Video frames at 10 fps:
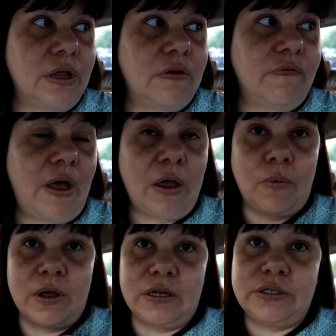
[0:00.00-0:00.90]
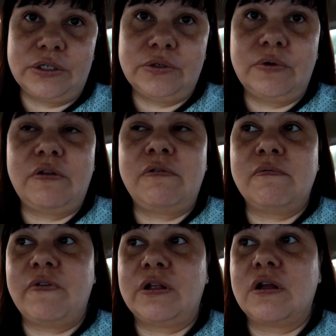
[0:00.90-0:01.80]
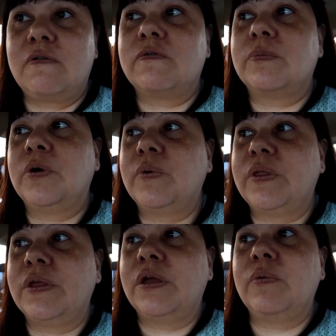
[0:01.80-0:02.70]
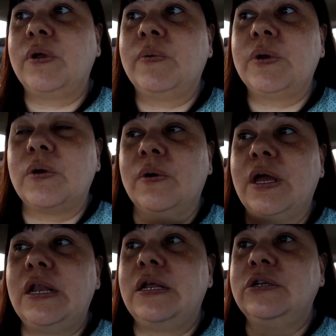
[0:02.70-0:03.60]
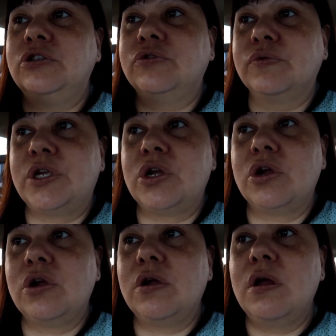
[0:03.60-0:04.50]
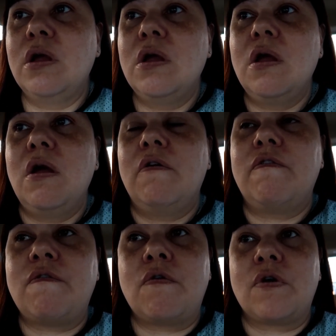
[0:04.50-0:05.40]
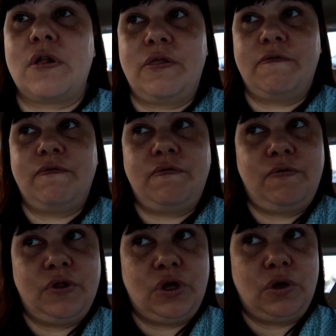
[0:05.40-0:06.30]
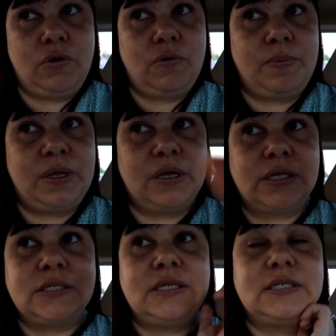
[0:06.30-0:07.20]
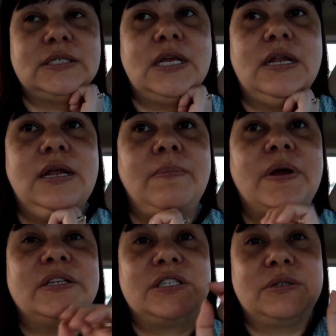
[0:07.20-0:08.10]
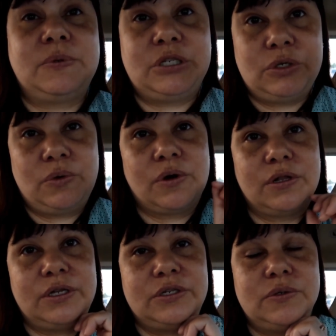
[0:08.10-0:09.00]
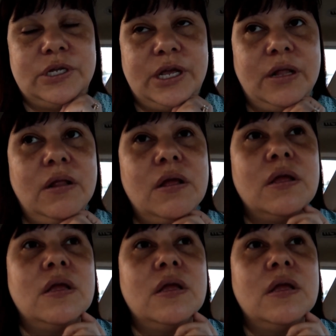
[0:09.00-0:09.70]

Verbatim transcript: if I wanted to and felt comfortable with it, we would go ahead and treat her for the flu, because he said it might just be too early to tell.